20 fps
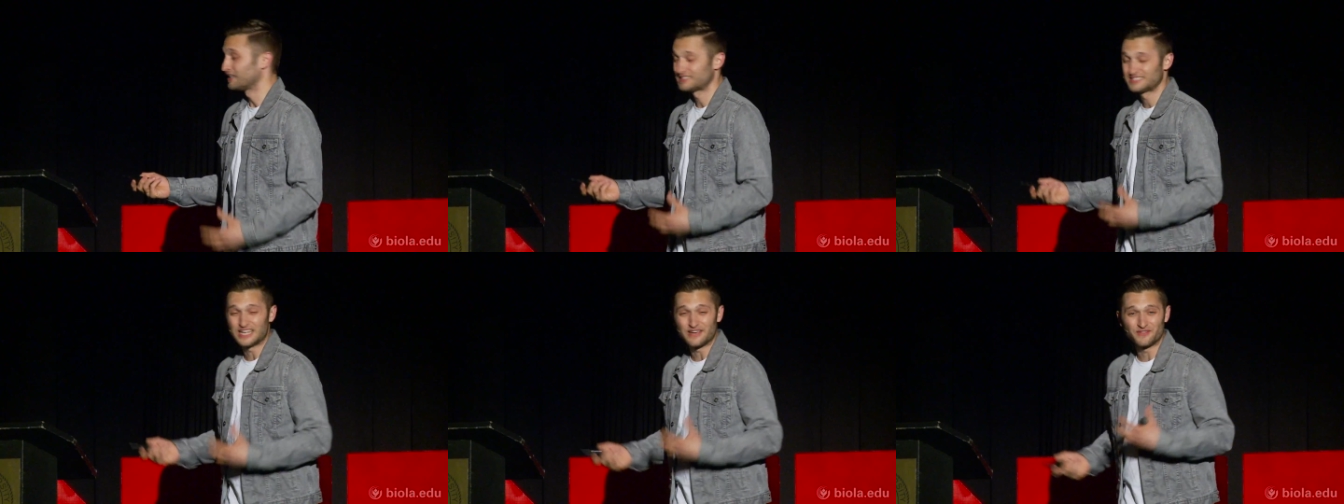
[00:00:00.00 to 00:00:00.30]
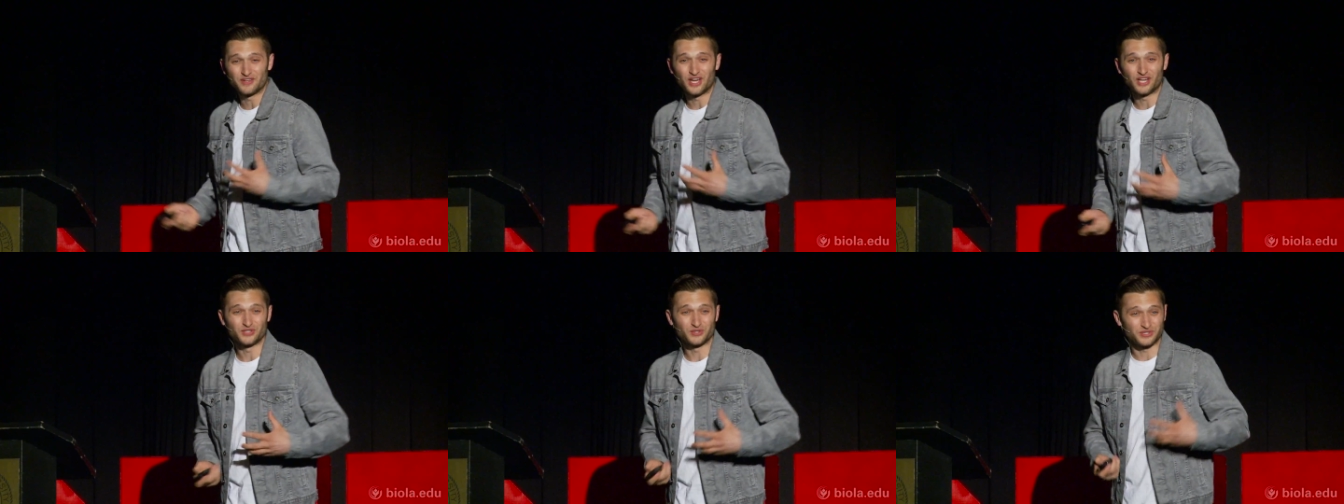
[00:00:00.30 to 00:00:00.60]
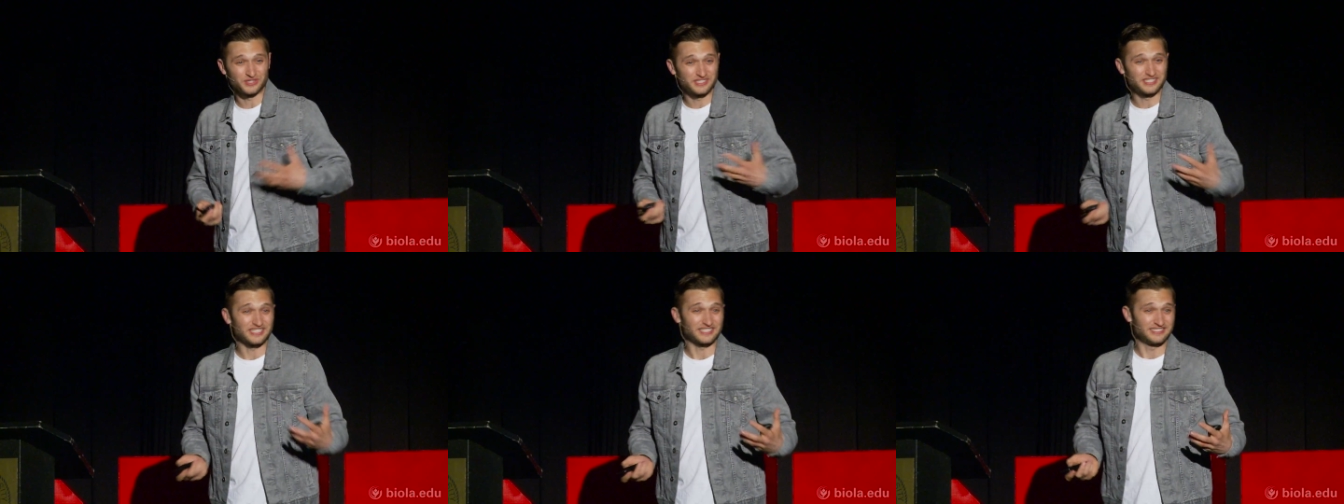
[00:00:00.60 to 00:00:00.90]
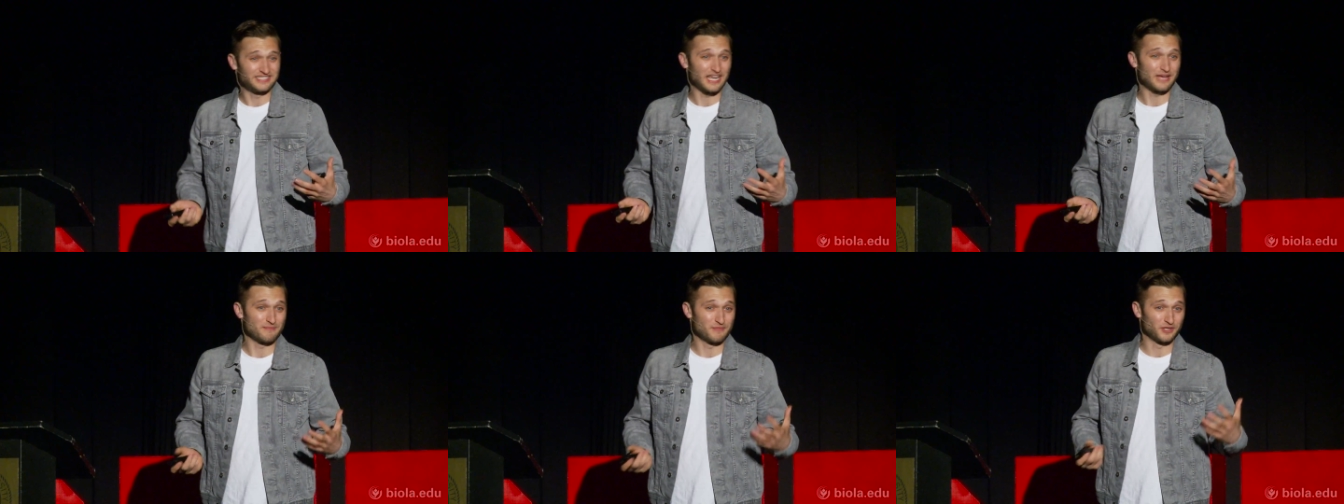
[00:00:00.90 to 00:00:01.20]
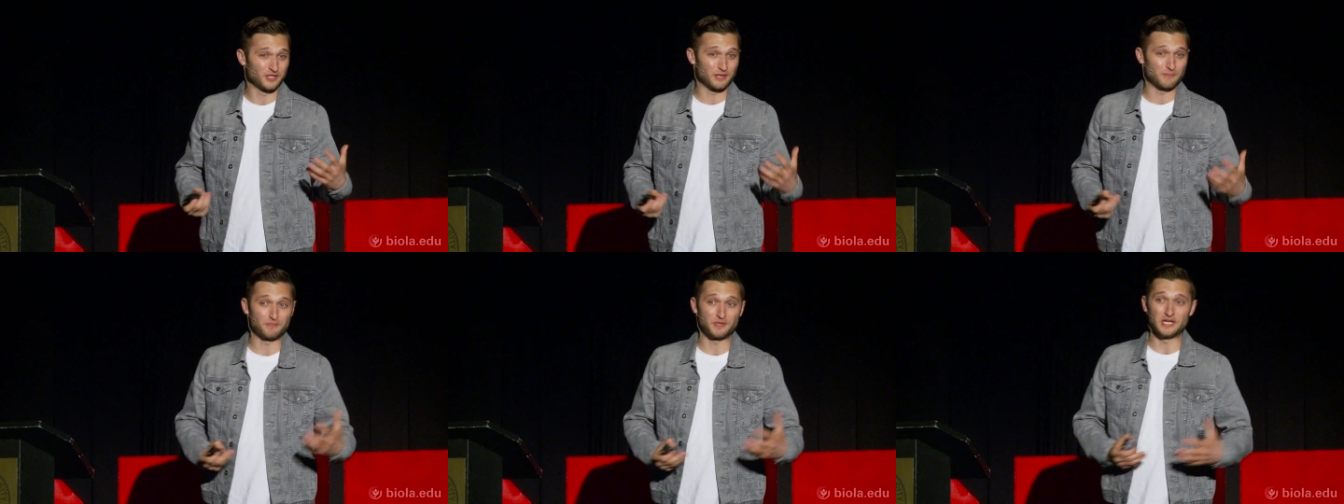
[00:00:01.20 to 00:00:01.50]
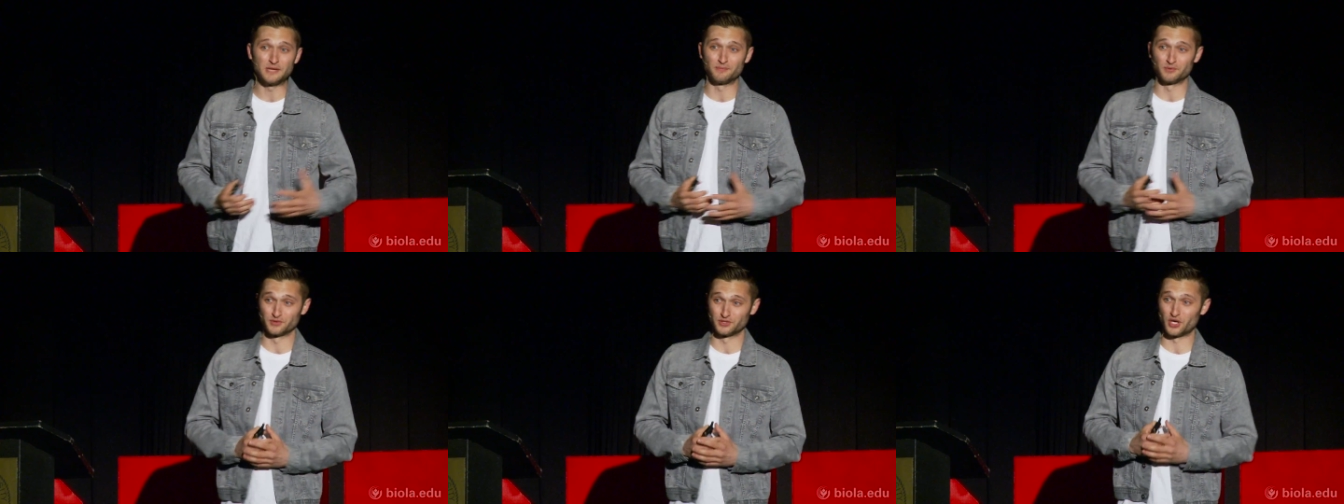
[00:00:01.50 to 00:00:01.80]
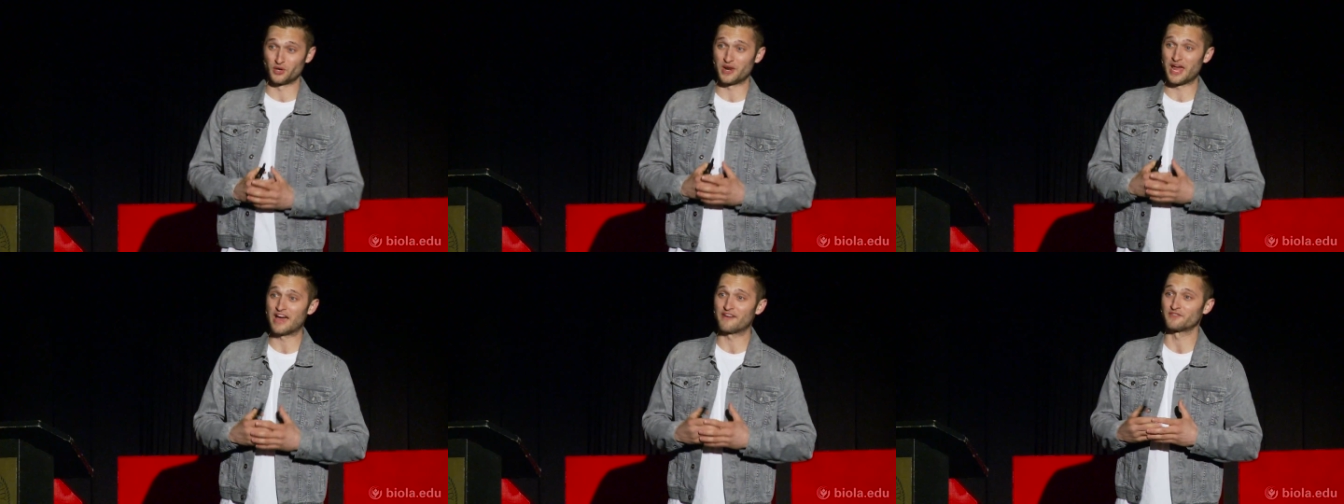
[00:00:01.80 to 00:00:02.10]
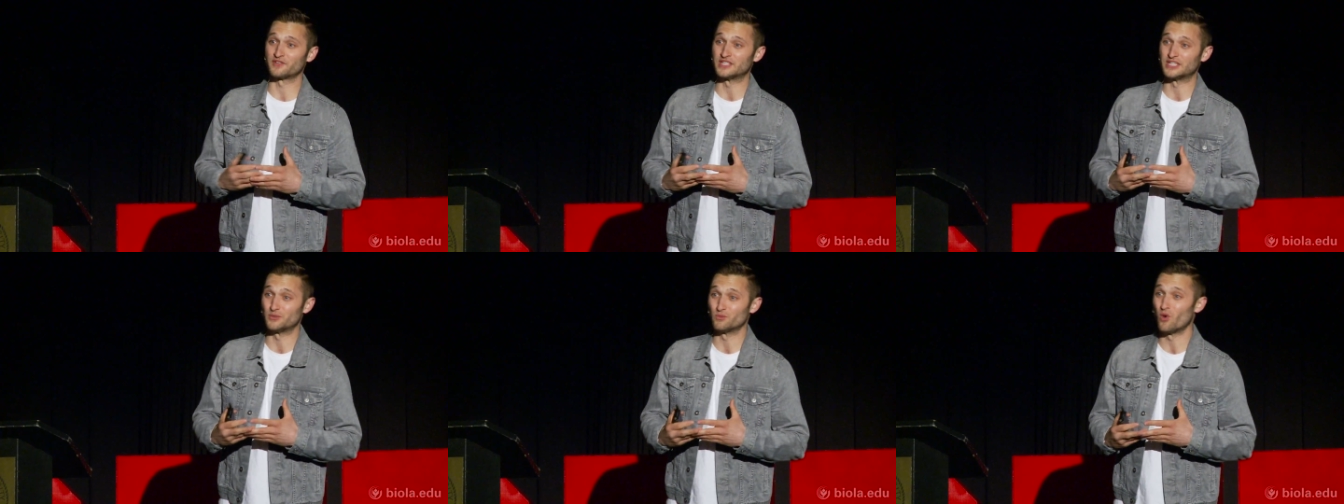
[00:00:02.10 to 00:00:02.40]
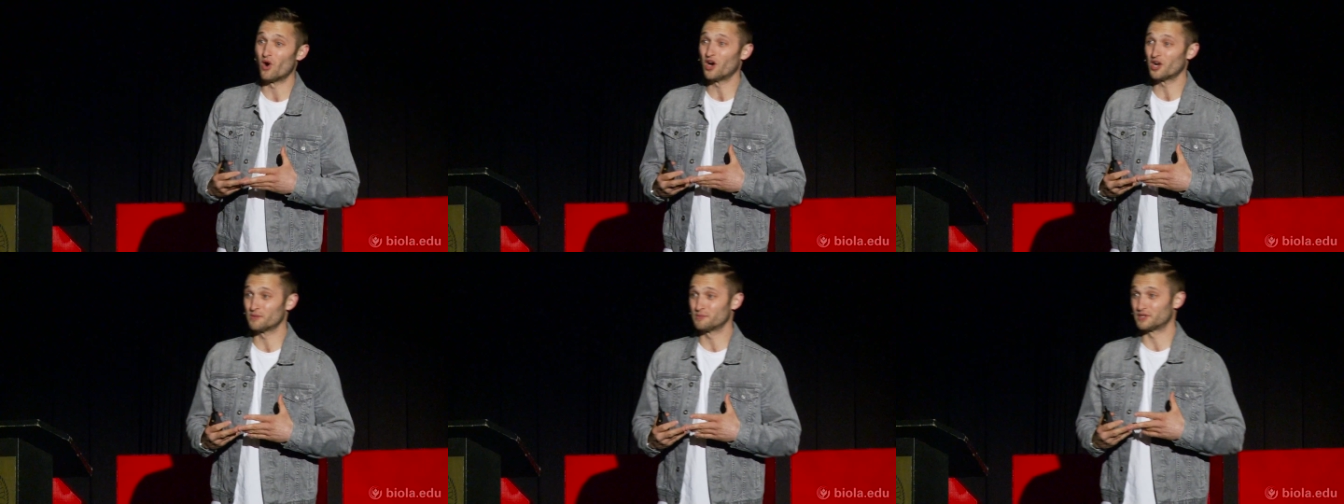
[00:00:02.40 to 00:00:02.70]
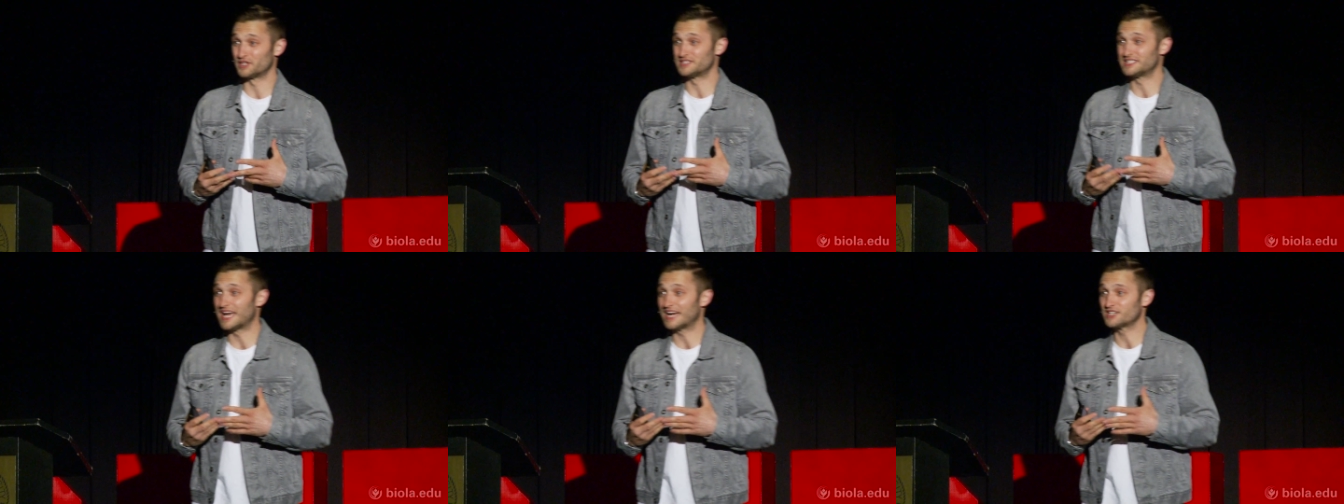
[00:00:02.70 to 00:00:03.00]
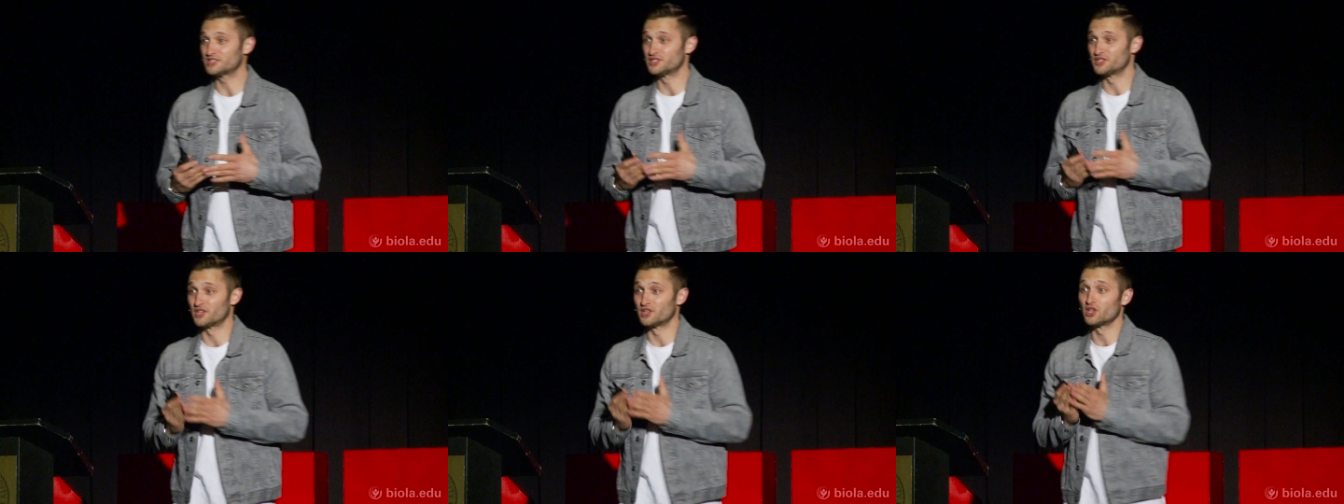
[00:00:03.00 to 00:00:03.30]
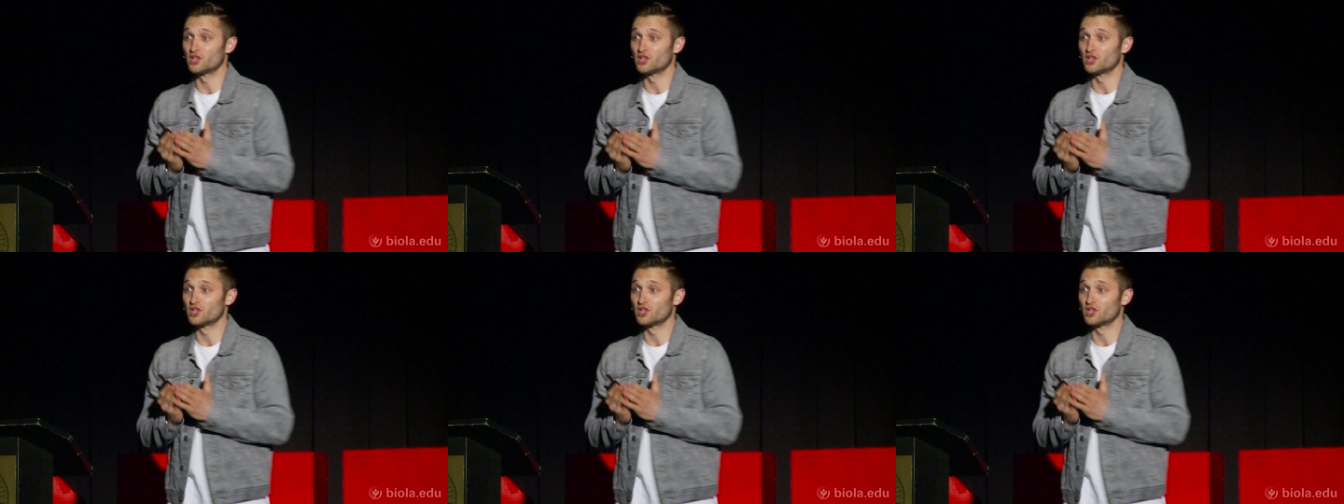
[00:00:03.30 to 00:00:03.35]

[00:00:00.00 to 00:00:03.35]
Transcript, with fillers: seven hundred sixty-eight million people don't have clean water, but it's actually the